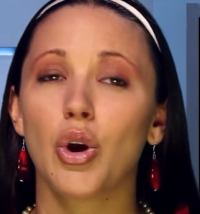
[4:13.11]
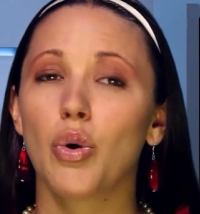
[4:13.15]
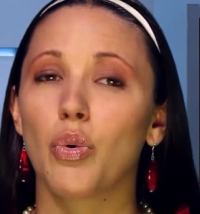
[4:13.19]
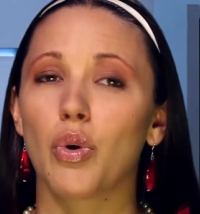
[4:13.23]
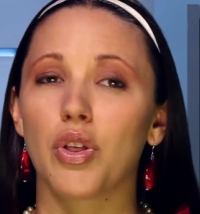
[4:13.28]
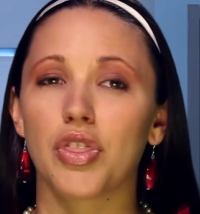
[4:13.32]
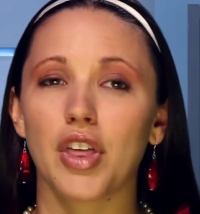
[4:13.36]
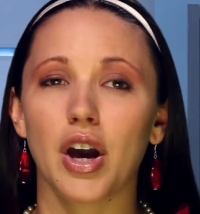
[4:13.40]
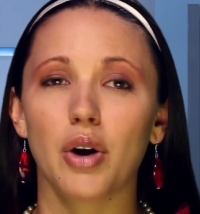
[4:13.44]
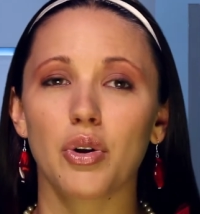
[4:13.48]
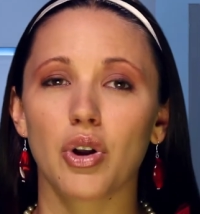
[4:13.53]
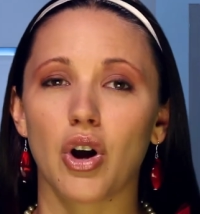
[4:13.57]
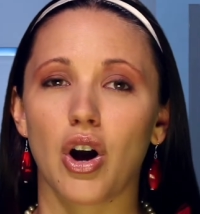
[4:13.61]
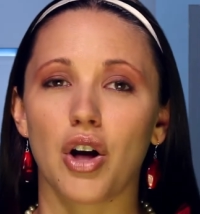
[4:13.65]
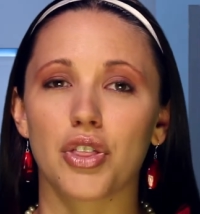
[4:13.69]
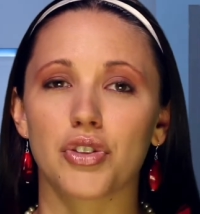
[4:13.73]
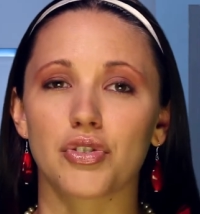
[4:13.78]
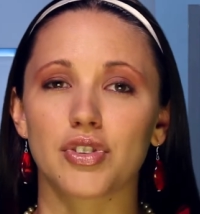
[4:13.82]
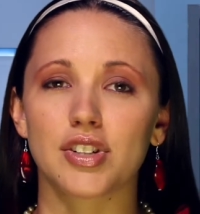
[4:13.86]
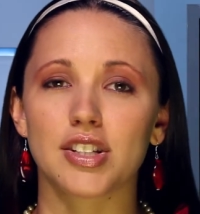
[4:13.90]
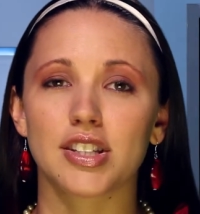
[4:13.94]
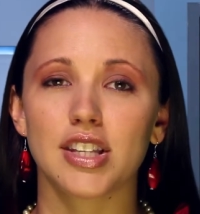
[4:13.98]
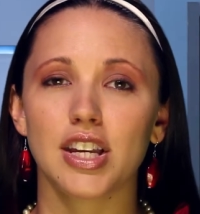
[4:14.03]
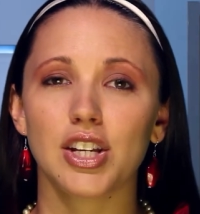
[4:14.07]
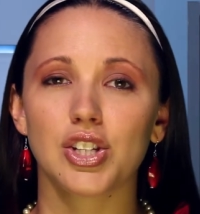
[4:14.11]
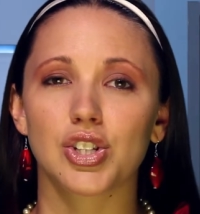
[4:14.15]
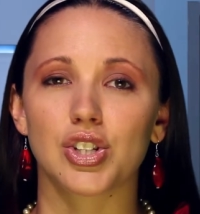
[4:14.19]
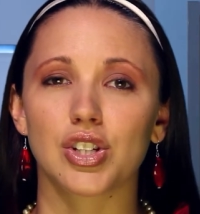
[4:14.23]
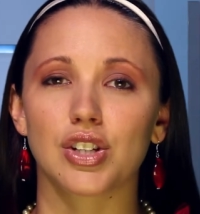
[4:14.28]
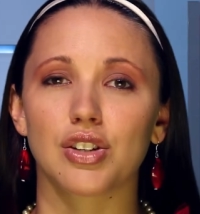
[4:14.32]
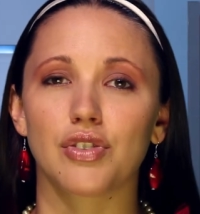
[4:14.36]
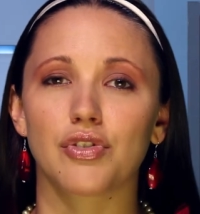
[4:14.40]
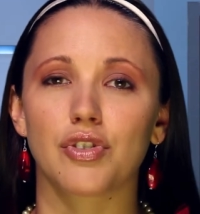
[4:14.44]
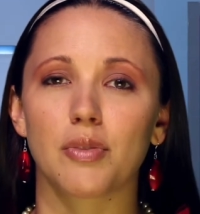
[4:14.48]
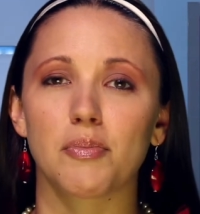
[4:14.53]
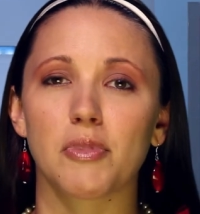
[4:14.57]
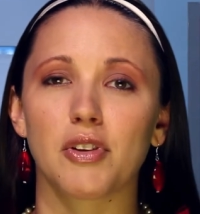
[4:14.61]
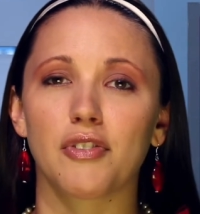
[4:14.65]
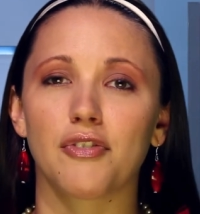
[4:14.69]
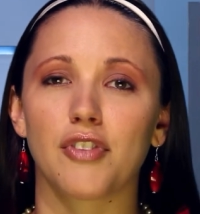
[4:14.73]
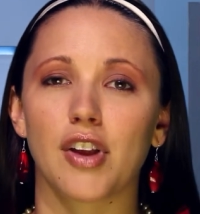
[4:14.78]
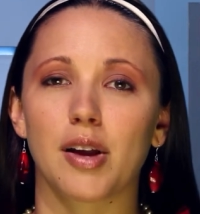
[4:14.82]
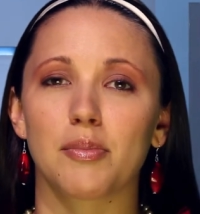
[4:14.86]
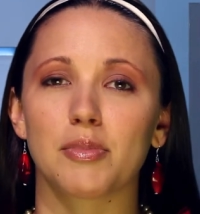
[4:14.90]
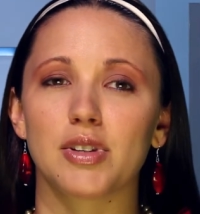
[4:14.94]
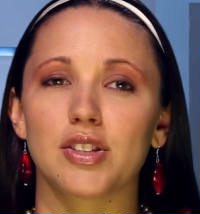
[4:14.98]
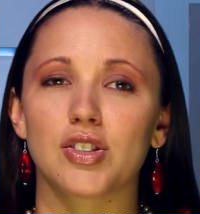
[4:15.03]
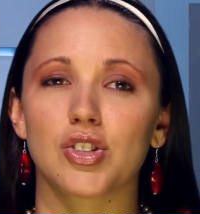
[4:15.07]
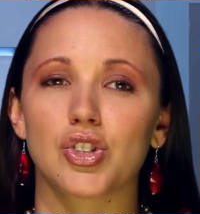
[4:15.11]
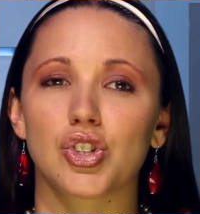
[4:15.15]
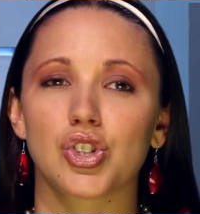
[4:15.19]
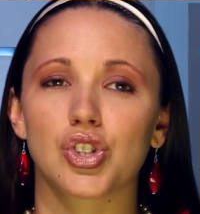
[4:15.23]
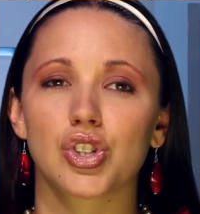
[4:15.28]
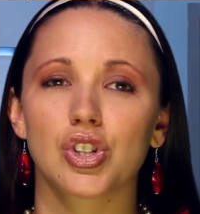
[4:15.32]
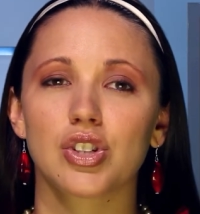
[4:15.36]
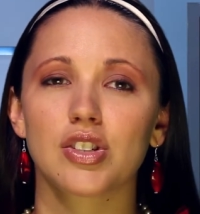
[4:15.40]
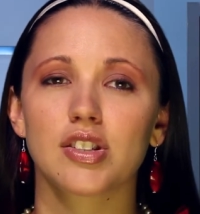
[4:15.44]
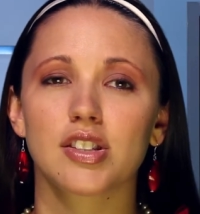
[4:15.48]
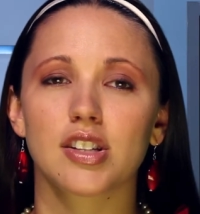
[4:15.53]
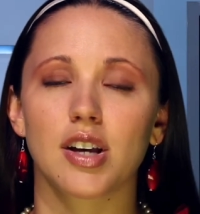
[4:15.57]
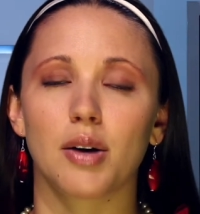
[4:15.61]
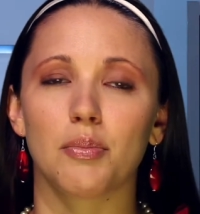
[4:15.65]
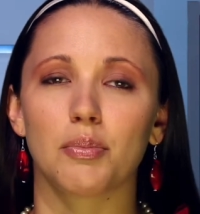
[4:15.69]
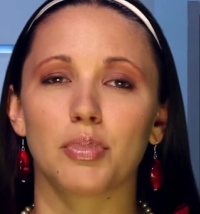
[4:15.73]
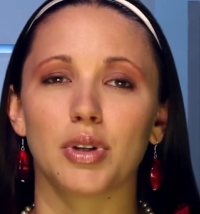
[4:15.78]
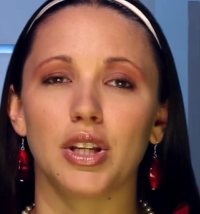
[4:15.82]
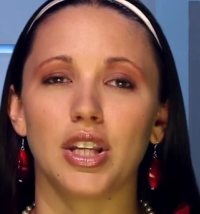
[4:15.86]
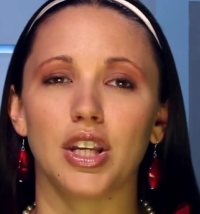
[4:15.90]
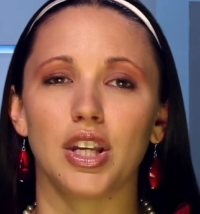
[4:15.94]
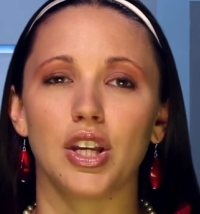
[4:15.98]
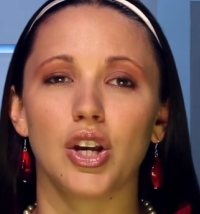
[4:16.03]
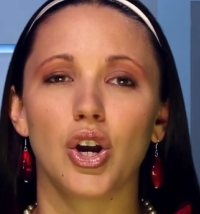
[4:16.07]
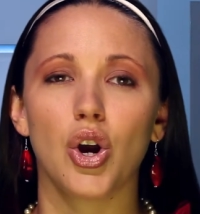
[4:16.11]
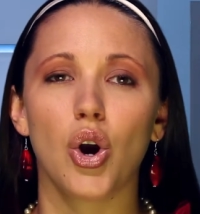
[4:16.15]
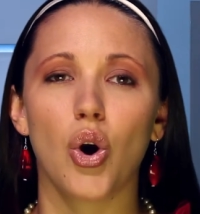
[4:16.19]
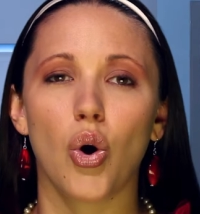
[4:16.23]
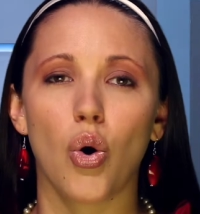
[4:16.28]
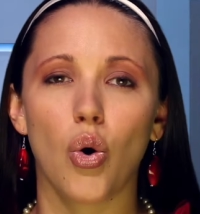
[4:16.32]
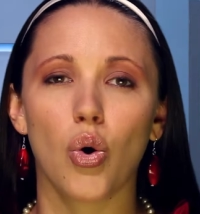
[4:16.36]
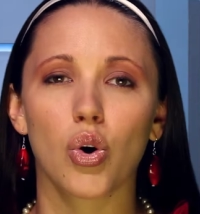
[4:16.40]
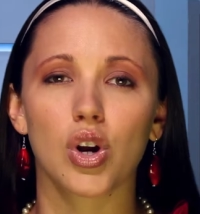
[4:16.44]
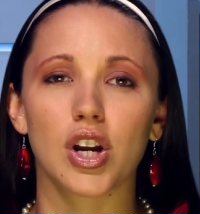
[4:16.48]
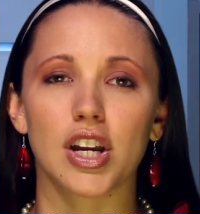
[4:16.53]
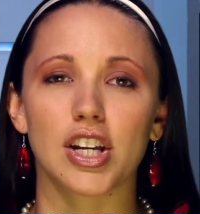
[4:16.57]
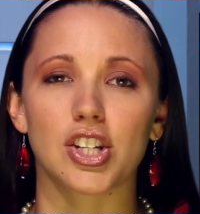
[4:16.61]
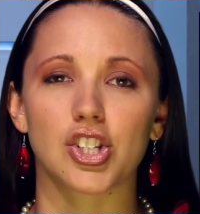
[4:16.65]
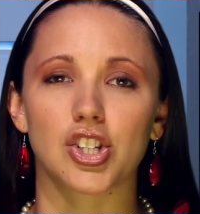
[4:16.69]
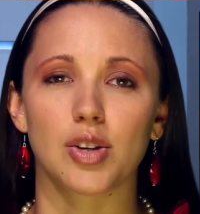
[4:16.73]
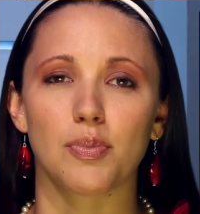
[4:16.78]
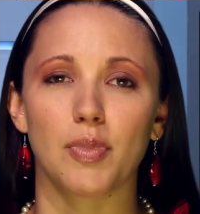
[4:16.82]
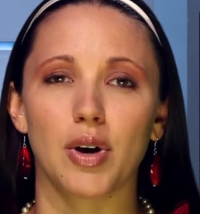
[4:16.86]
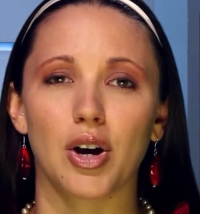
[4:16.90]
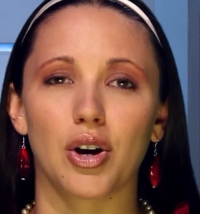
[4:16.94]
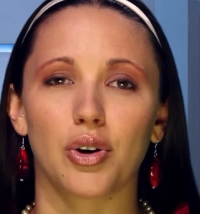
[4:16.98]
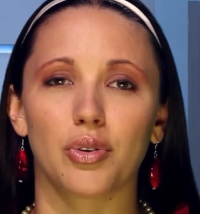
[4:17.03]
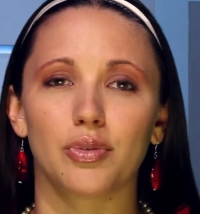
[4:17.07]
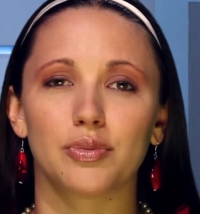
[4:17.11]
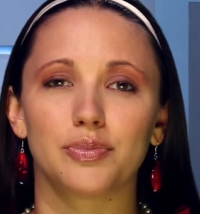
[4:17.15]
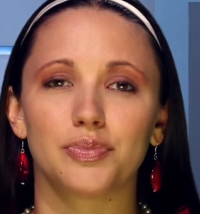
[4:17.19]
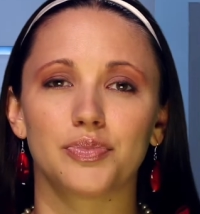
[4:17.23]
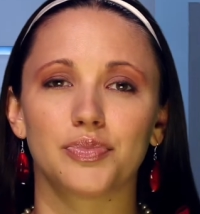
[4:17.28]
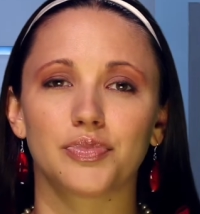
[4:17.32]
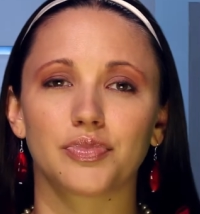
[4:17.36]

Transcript: without authorization from the family's insurance company or HMO.